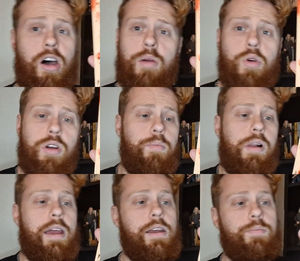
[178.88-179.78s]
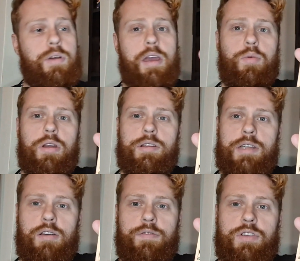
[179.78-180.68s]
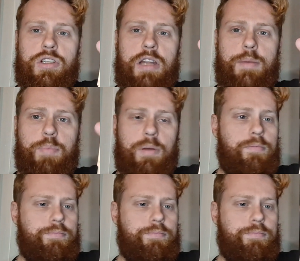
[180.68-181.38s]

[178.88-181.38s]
I'm not complaining, but yeah, we're going to take off the slip.